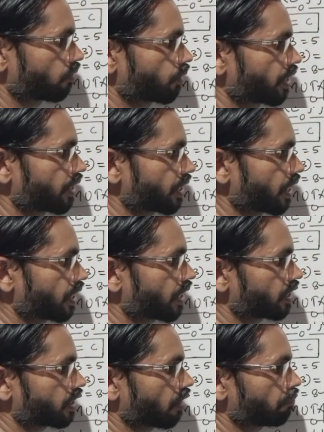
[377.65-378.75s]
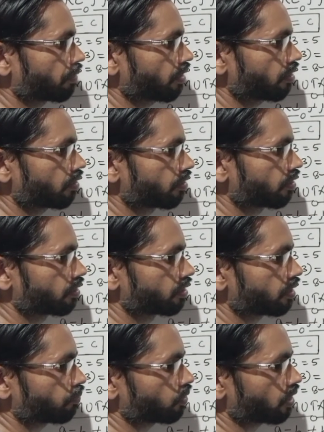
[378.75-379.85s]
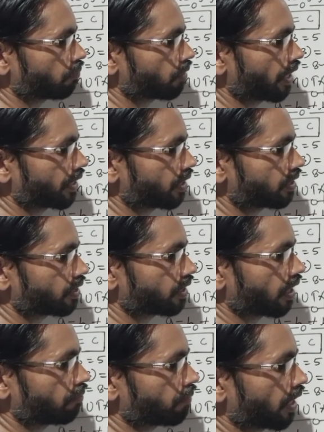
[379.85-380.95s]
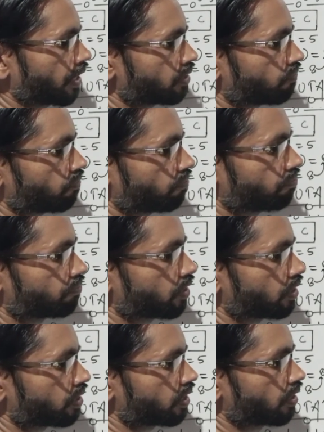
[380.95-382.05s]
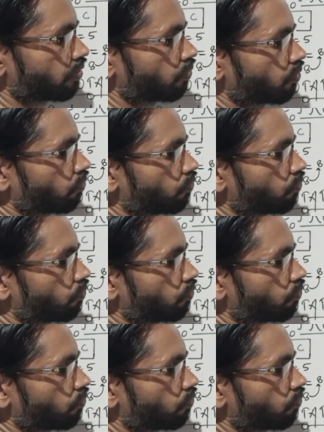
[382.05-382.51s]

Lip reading: We can take an example. Suppose I'm writing 10 minus 0.